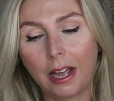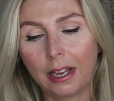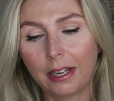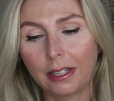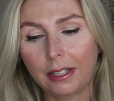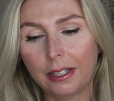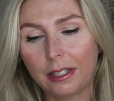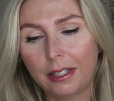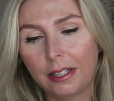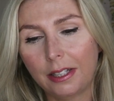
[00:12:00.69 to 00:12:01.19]

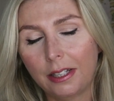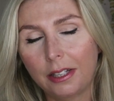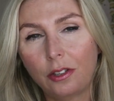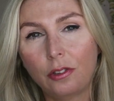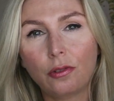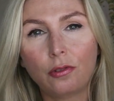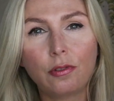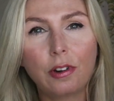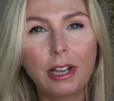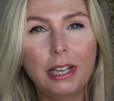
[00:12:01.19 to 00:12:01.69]
and
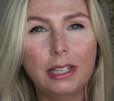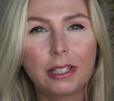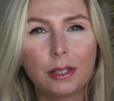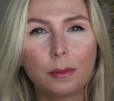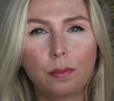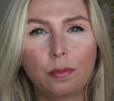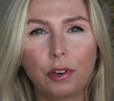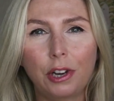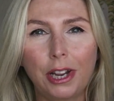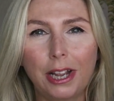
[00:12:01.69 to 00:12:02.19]
great
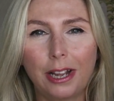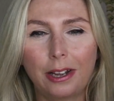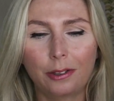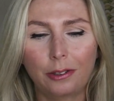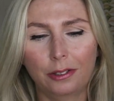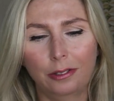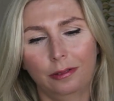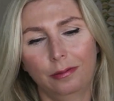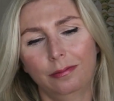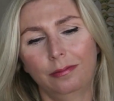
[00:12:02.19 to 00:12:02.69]
to bring
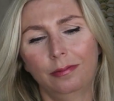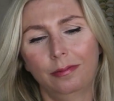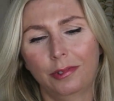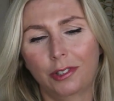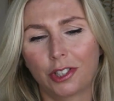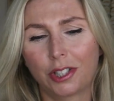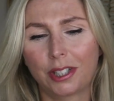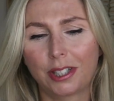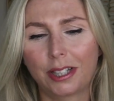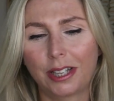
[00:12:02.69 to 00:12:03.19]
out
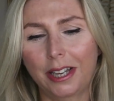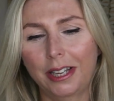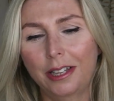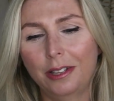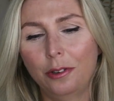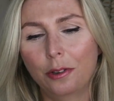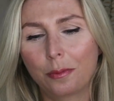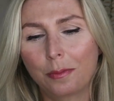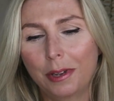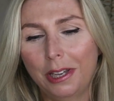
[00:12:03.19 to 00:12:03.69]
just like
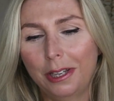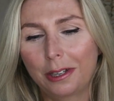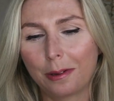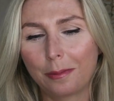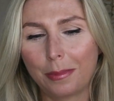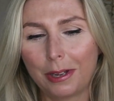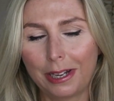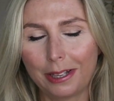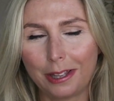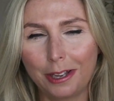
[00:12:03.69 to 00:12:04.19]
in your
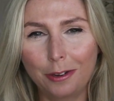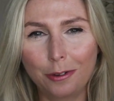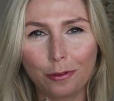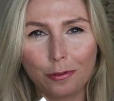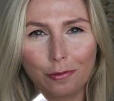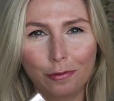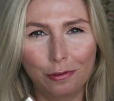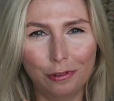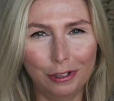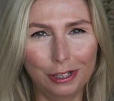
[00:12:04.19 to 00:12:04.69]
makeup bag. They
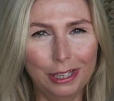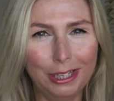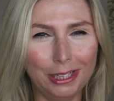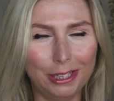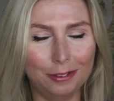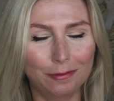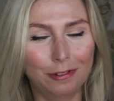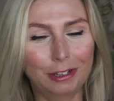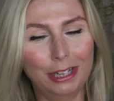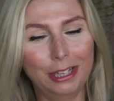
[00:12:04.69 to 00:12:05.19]
look
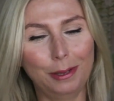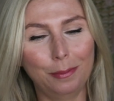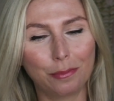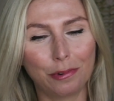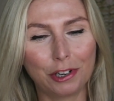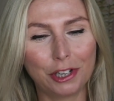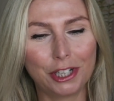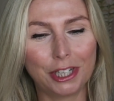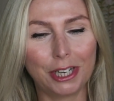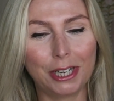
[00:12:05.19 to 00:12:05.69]
really
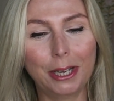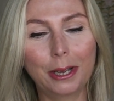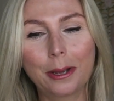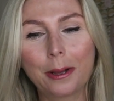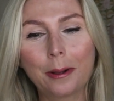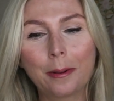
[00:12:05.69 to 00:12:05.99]
pretty.